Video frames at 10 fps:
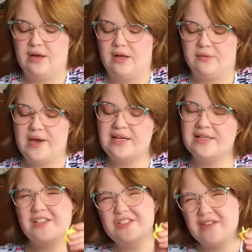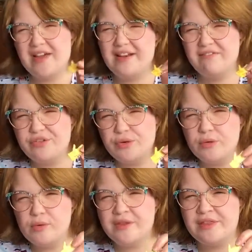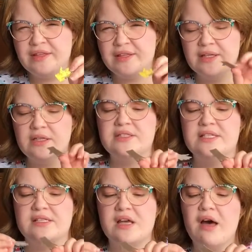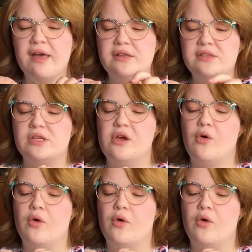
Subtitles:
All right, it's also kind of cool with the little designs